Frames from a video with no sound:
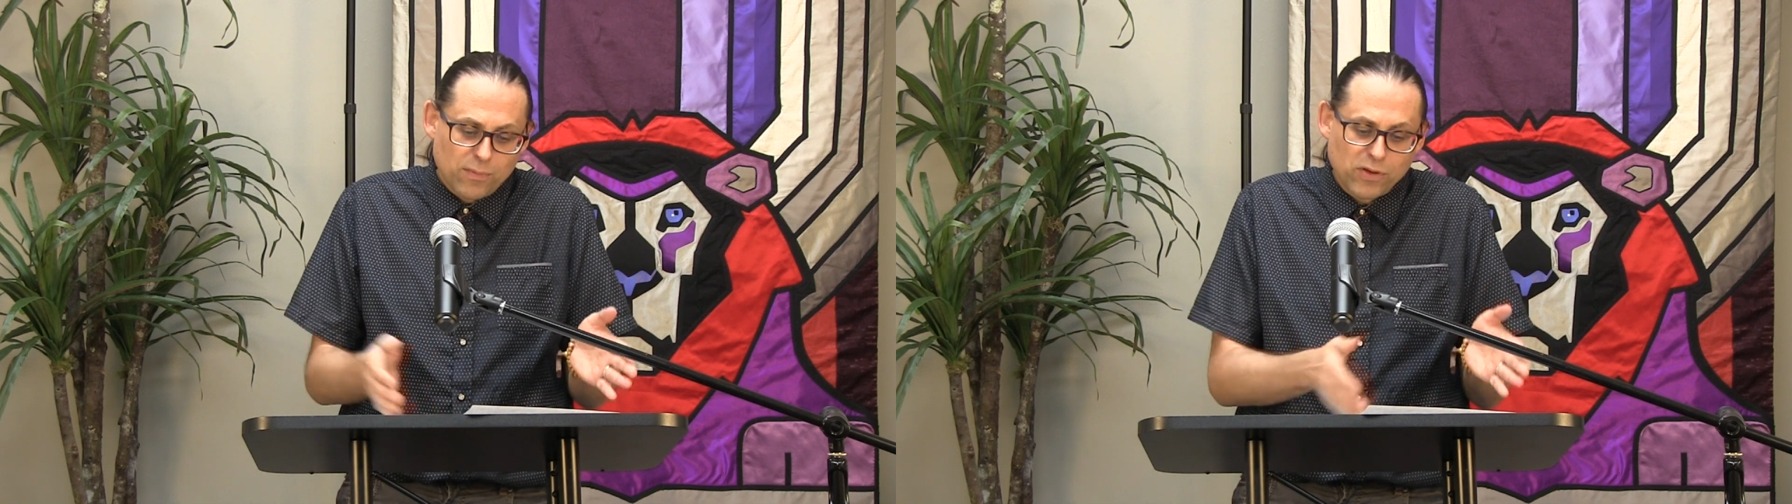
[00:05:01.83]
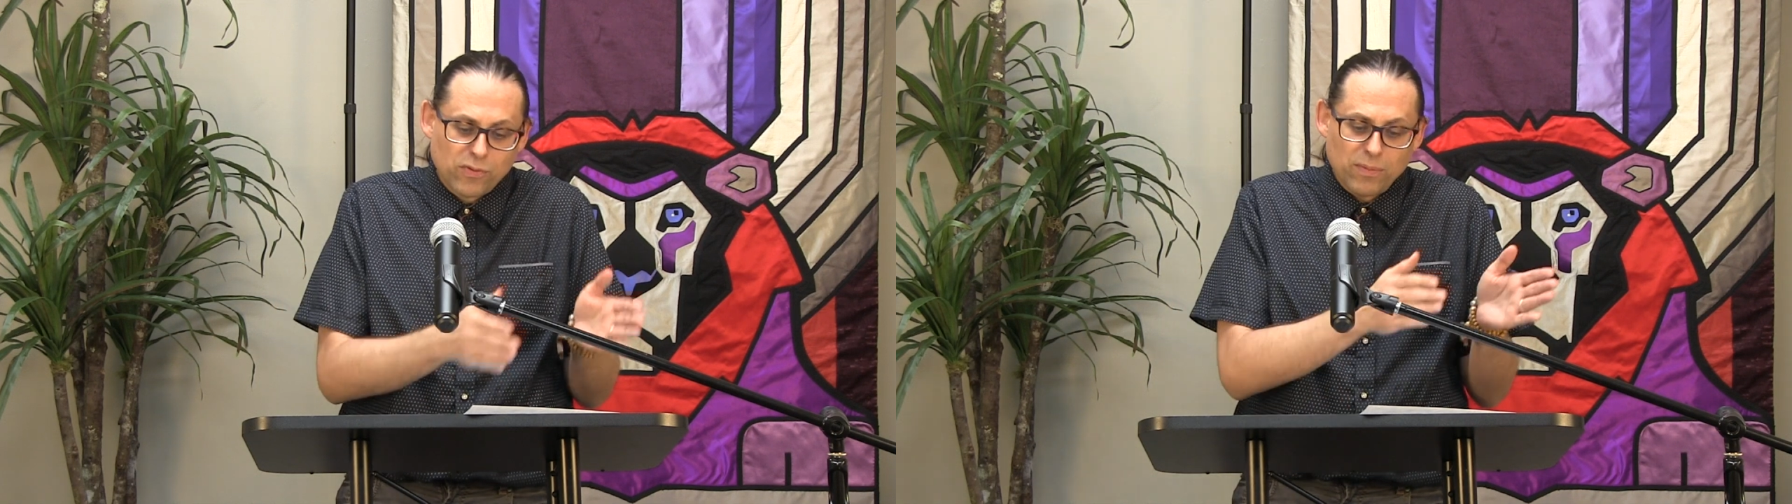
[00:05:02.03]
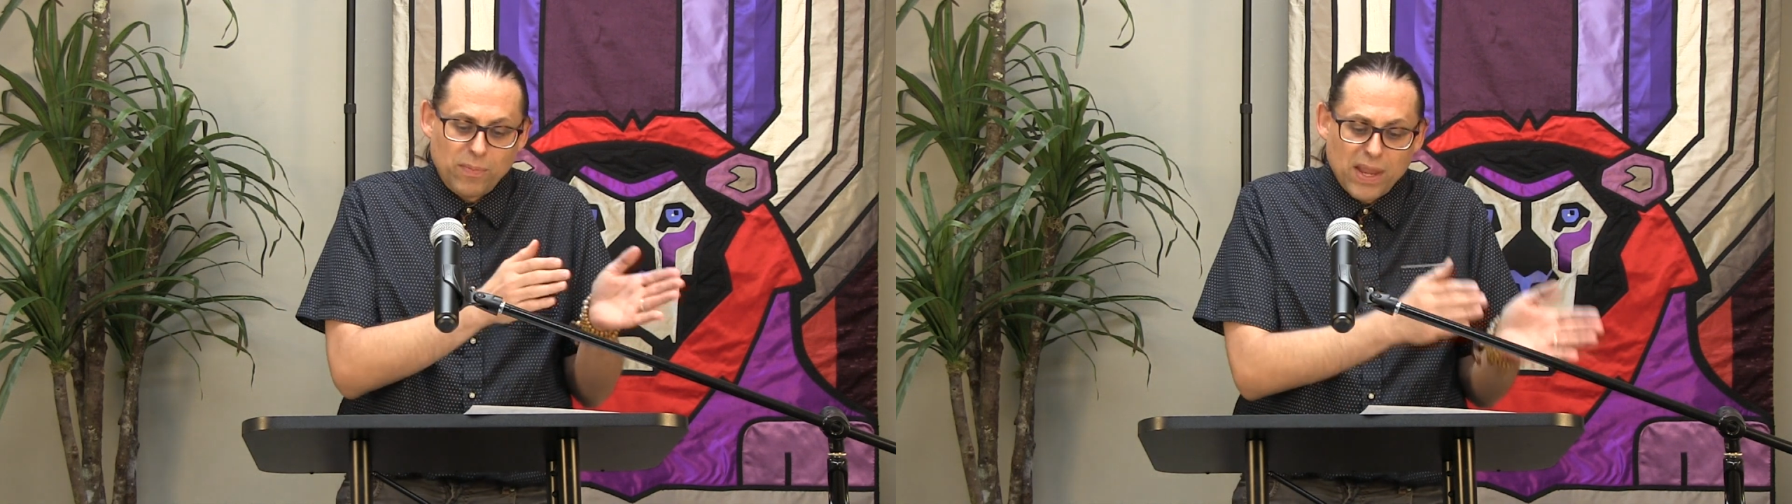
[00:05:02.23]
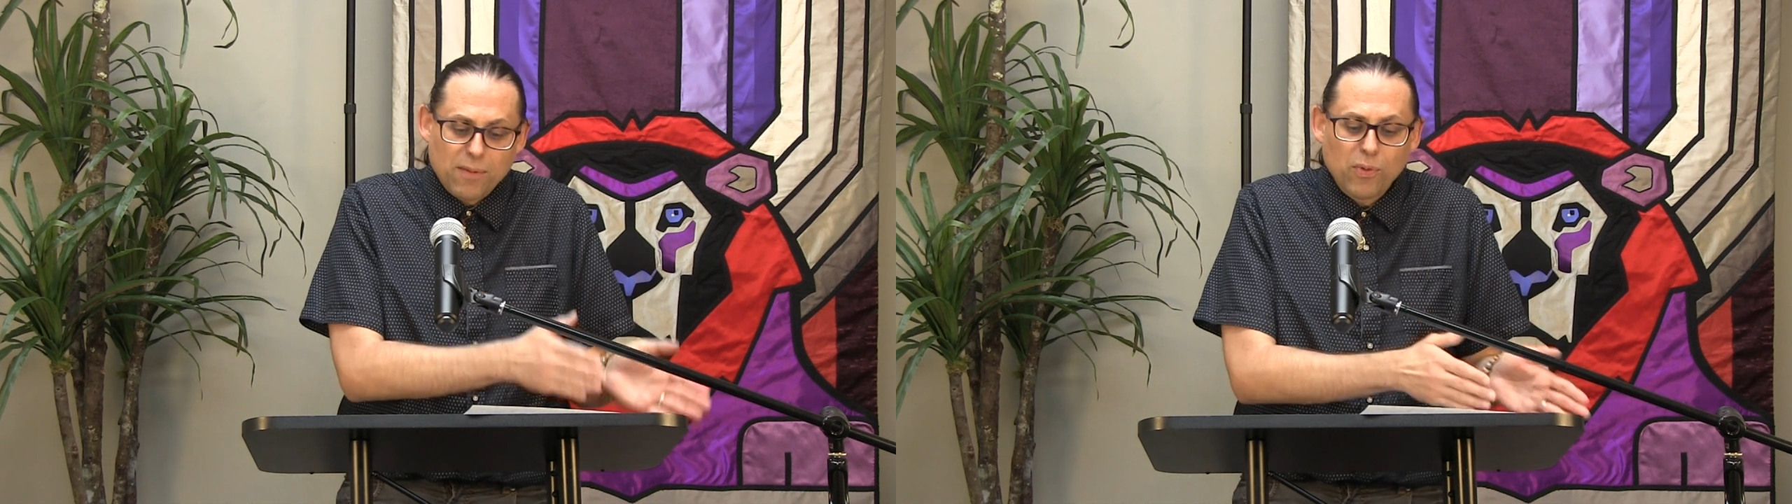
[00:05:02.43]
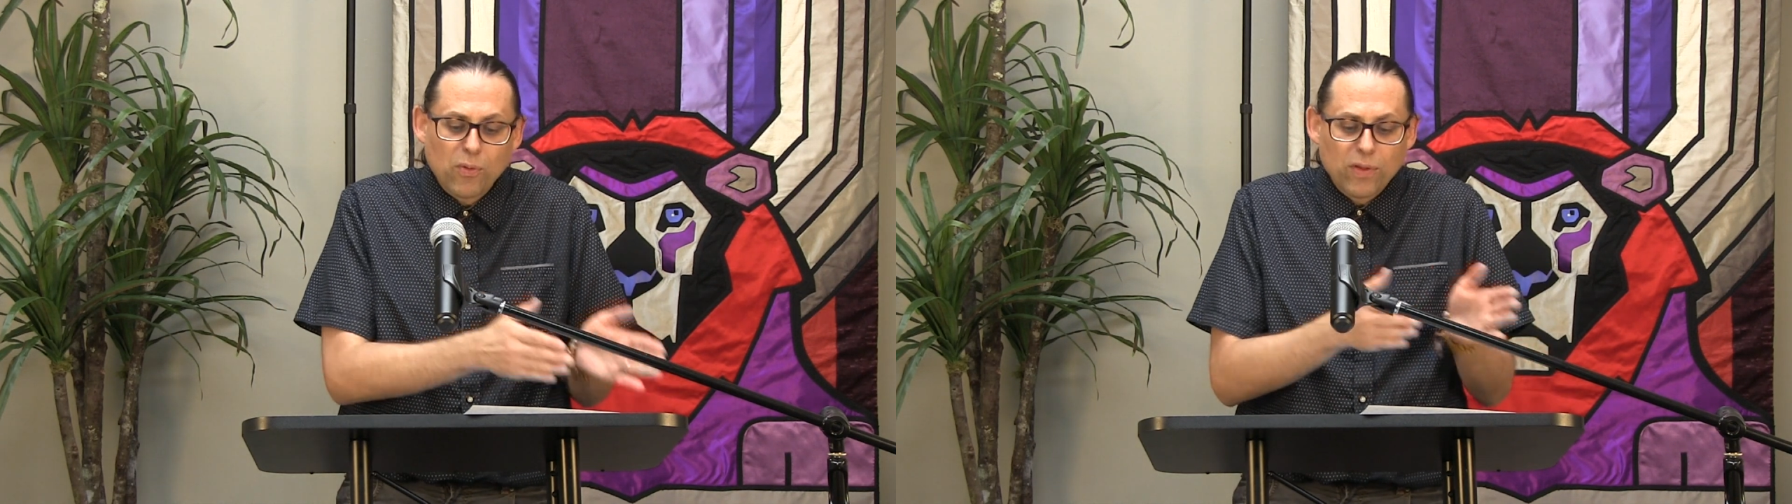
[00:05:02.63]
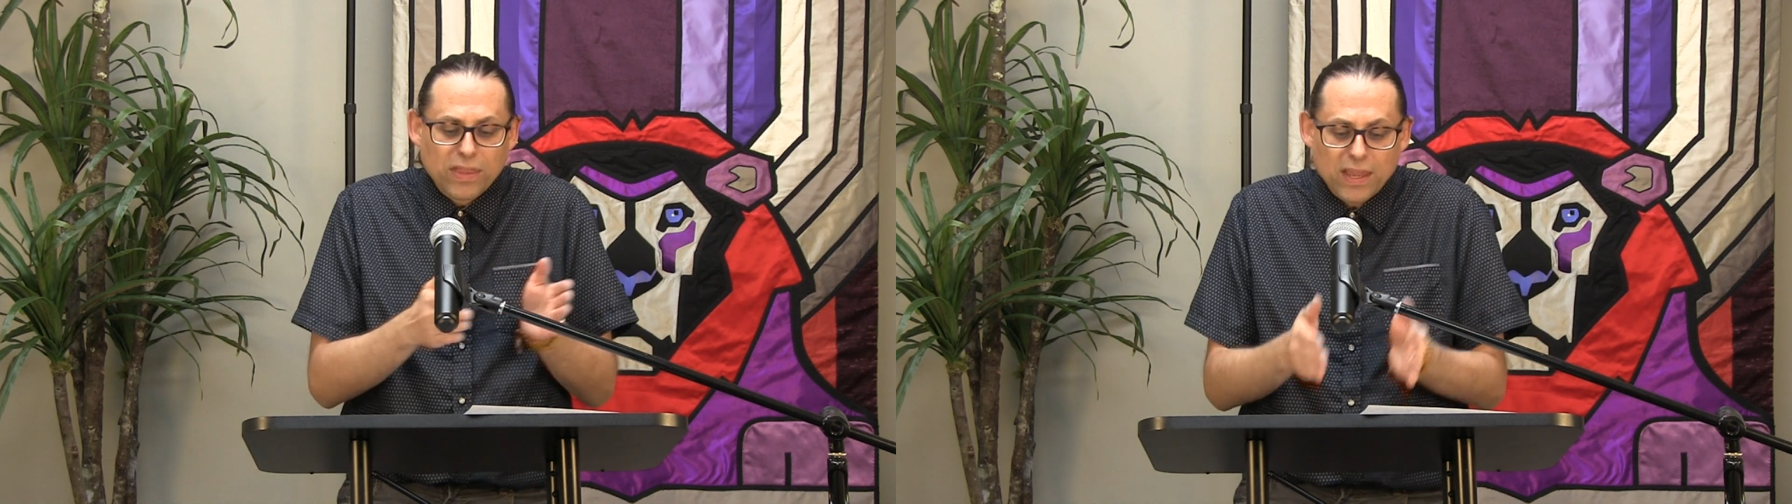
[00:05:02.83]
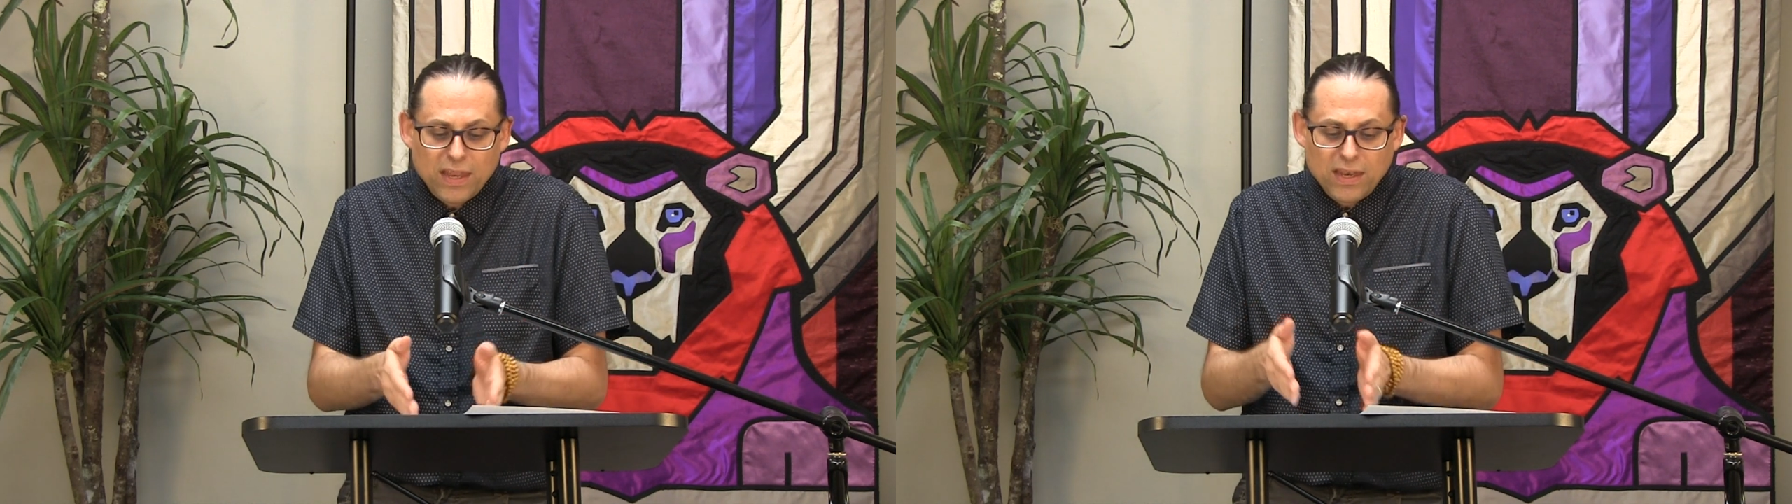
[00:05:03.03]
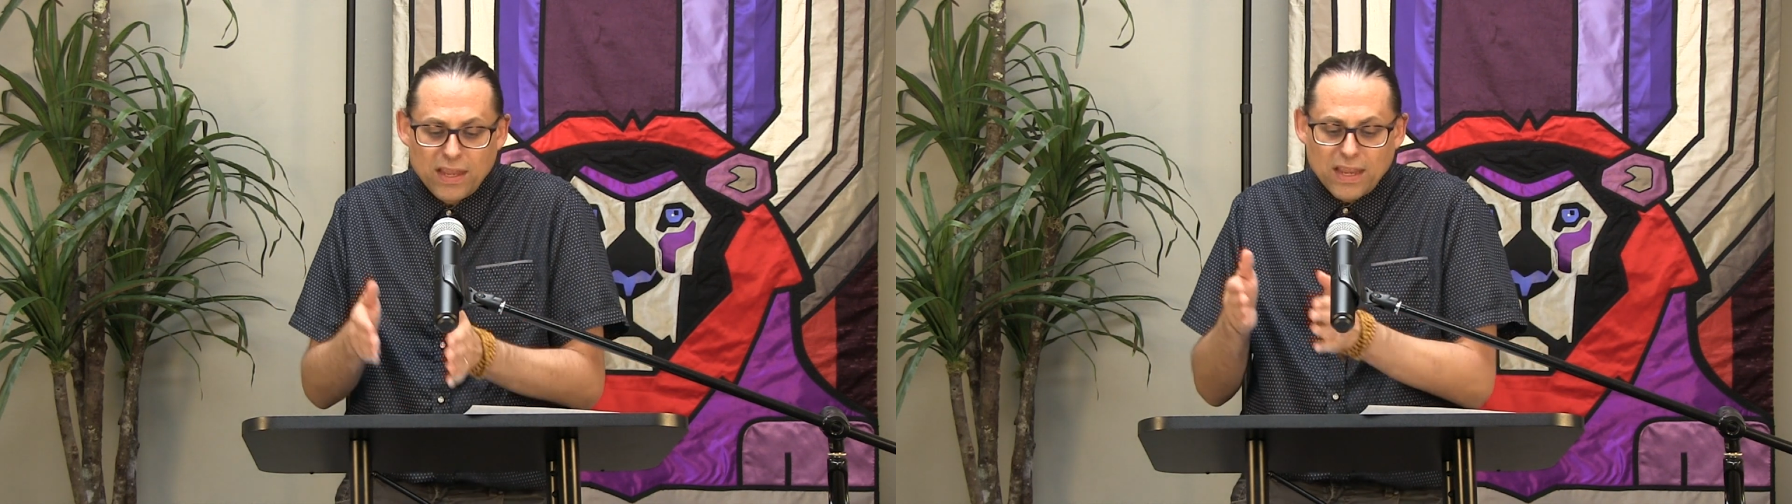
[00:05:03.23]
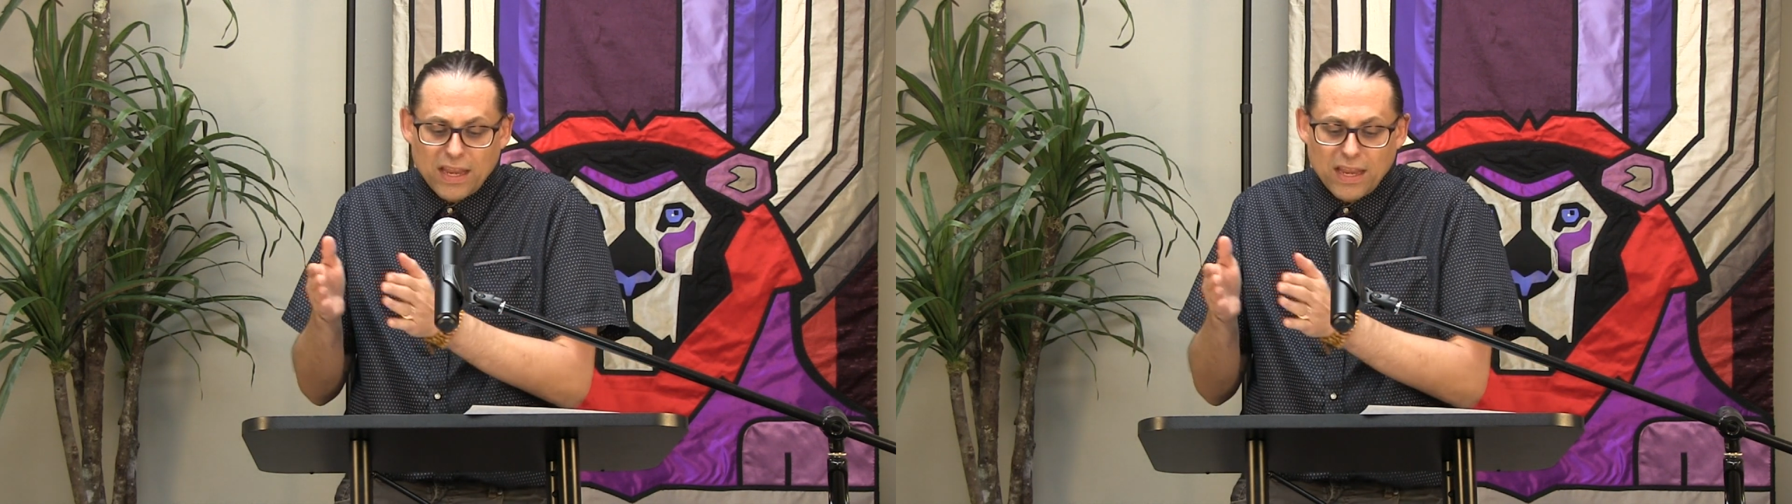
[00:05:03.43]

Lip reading: between people within